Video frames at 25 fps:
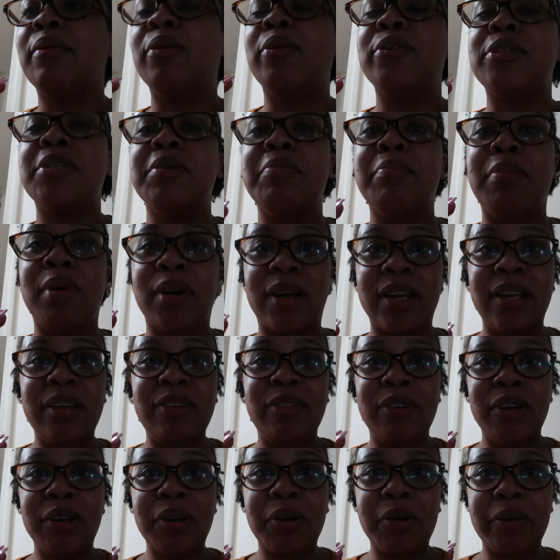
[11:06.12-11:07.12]
up going to
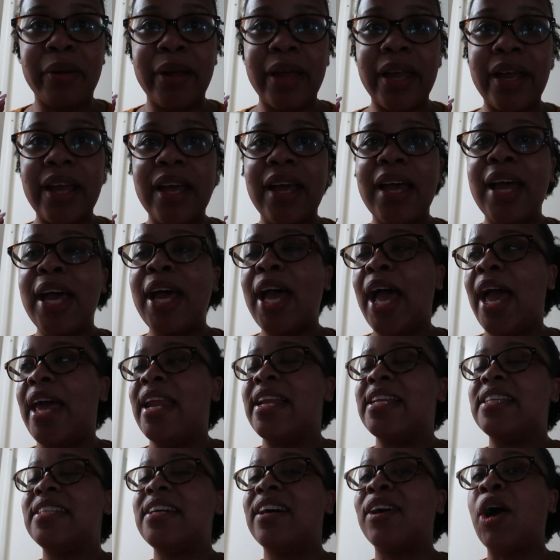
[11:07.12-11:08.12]
brooklyn real quick
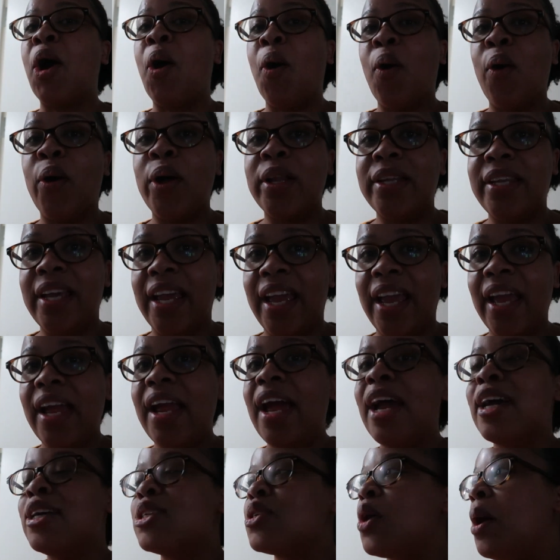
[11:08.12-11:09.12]
and it took all
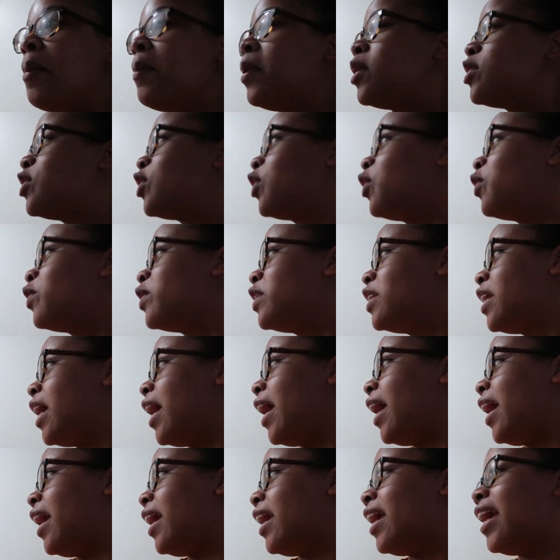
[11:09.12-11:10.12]
day so i'm about to go and
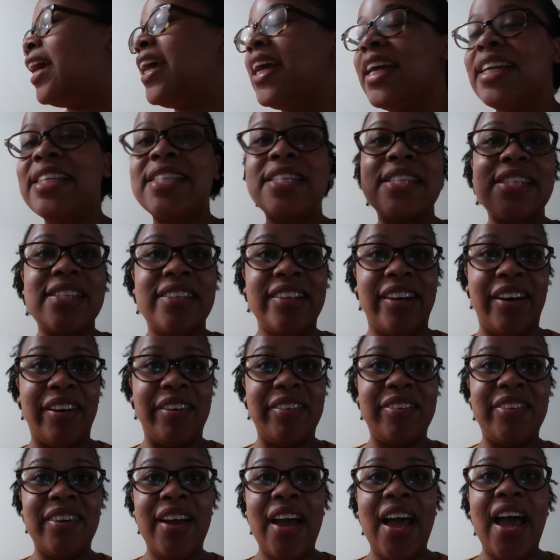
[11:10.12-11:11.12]
take his
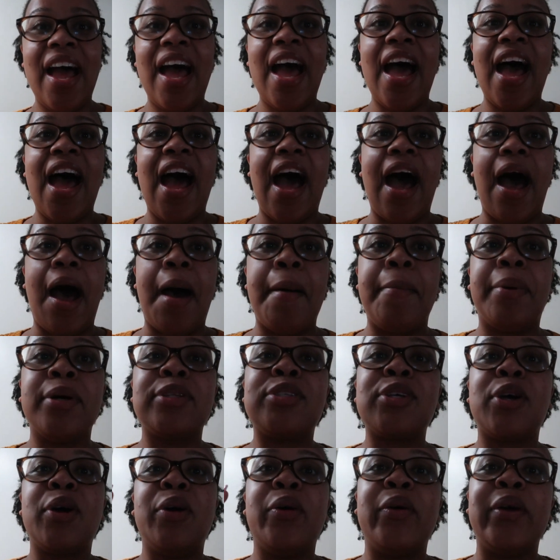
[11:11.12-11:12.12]
stuff I'm
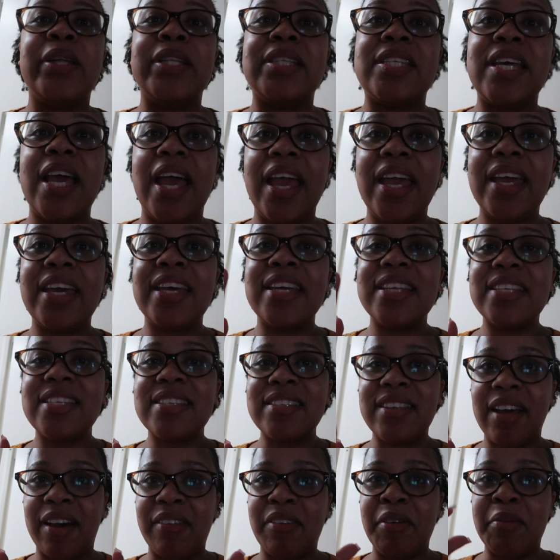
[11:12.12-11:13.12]
about to go and take his
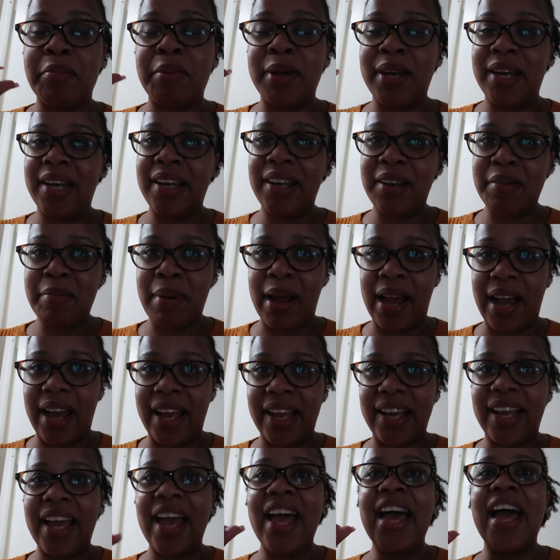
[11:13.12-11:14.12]
stuff and put it in a
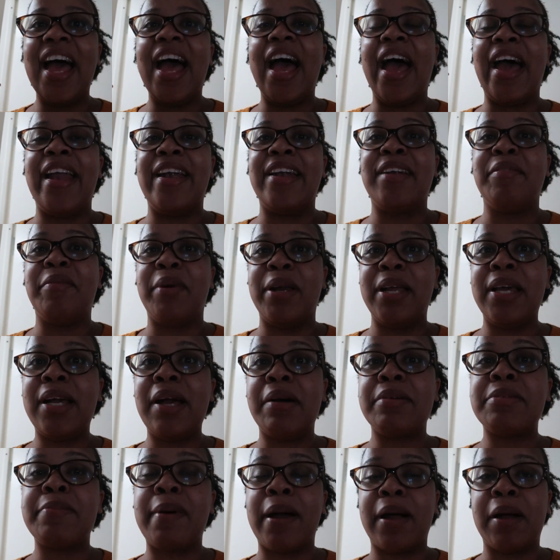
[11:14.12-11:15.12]
bag and when he
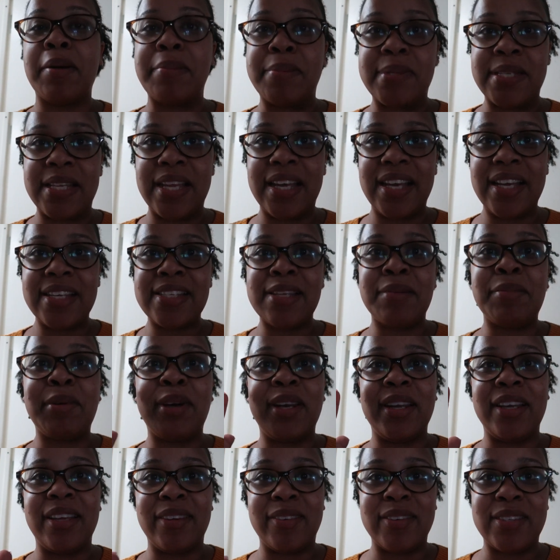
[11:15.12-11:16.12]
comes back upstairs I'm
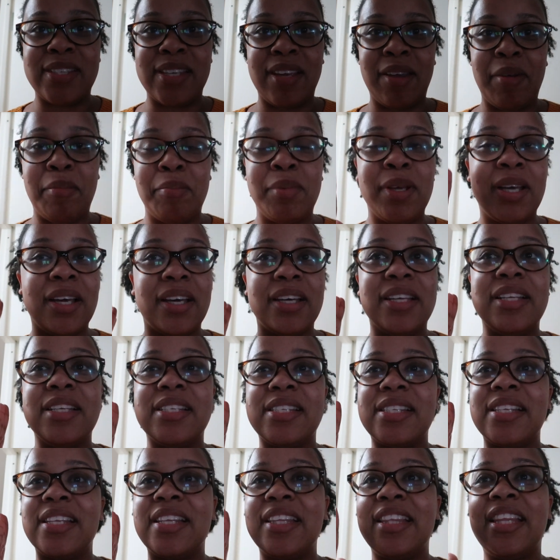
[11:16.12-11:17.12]
gonna give it to him
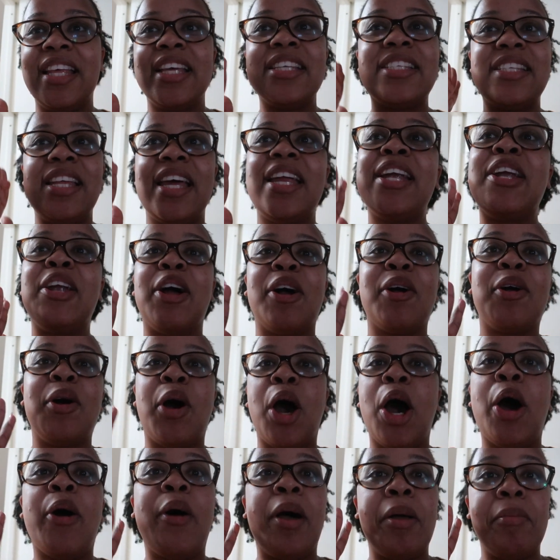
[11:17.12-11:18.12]
because this day did not
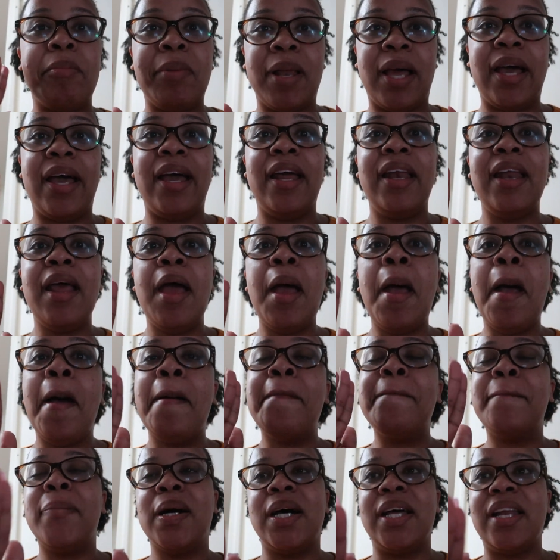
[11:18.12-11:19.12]
go how I planned
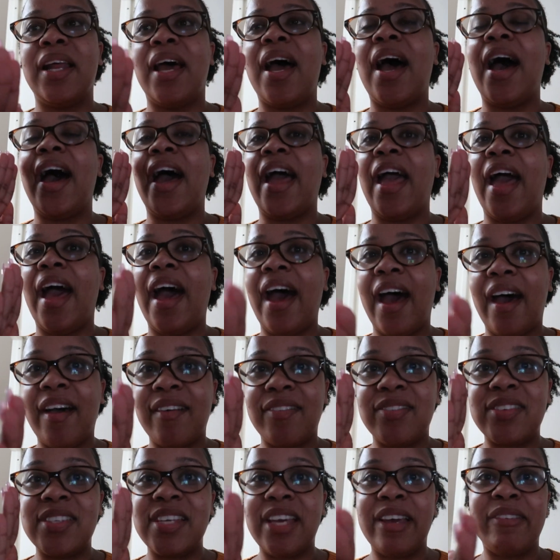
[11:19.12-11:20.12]
but I
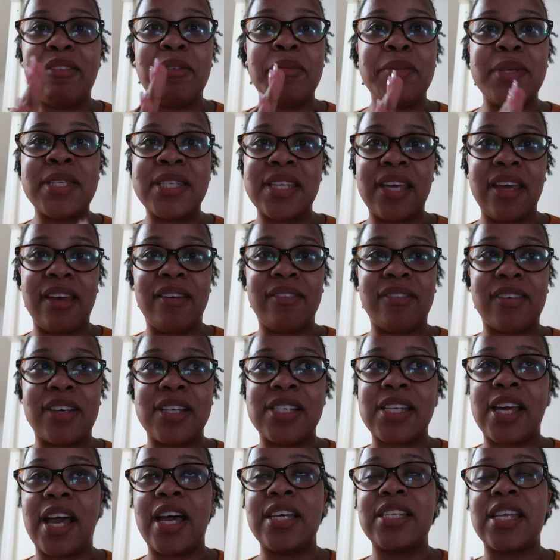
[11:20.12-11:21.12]
have to give him his gift
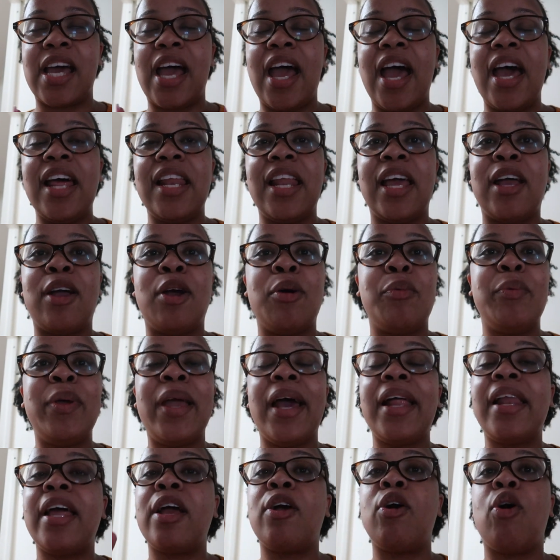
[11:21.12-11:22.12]
because guys I had like
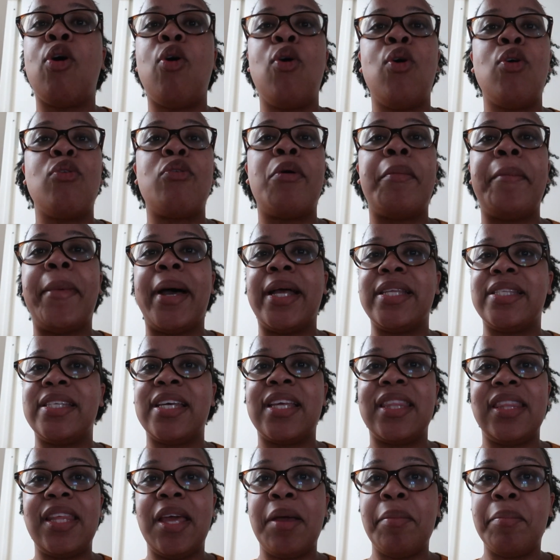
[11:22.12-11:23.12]
we had like a whole
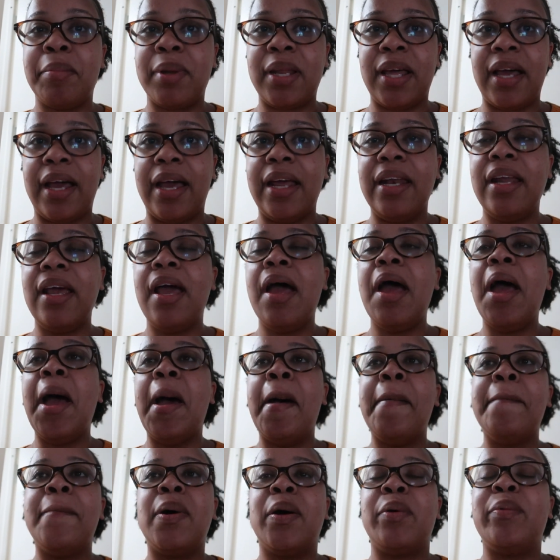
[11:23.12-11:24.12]
romantic thing planned
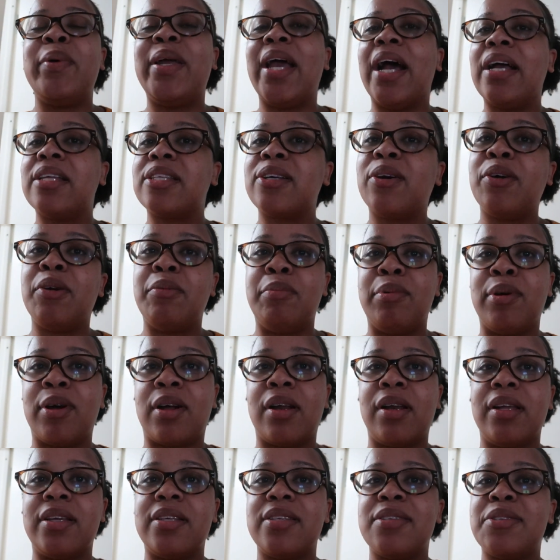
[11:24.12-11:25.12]
but we had to go to
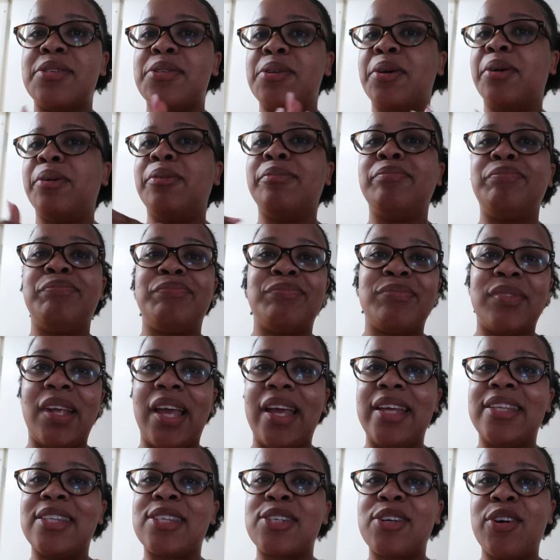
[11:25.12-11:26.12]
Brooklyn so
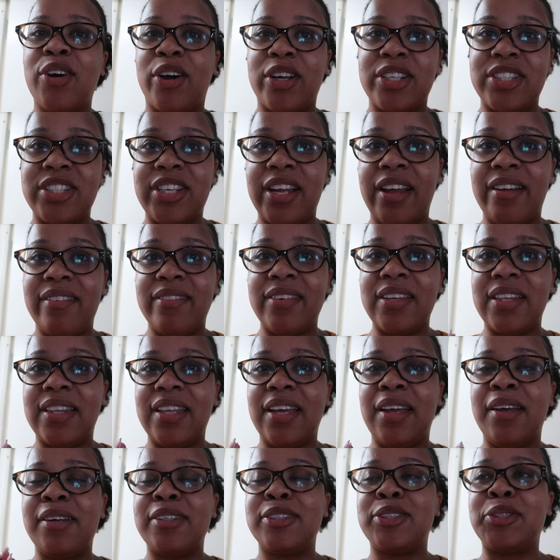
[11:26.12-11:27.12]
it scorched
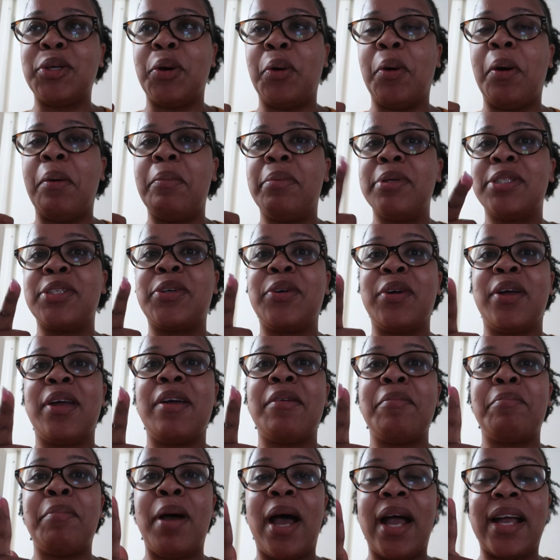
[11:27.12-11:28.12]
everything. So I'm supposed to go
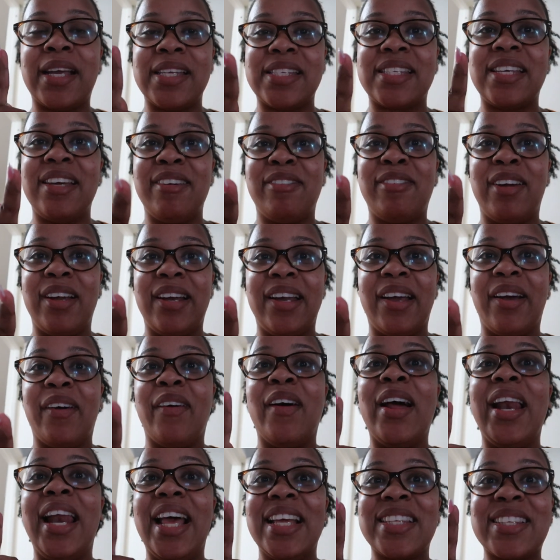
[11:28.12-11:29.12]
get pack his gift right
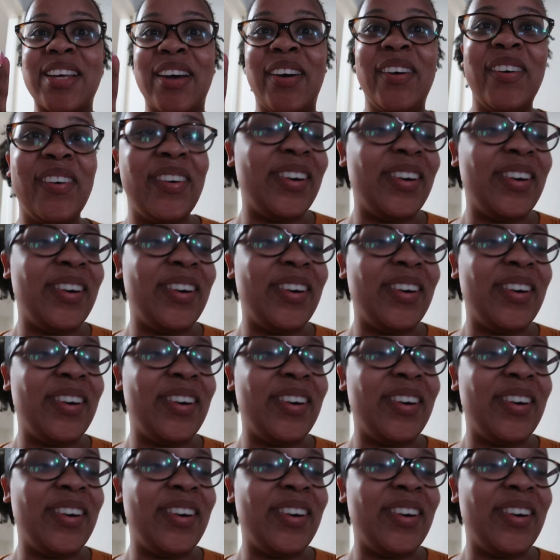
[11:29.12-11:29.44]
now. Let's go.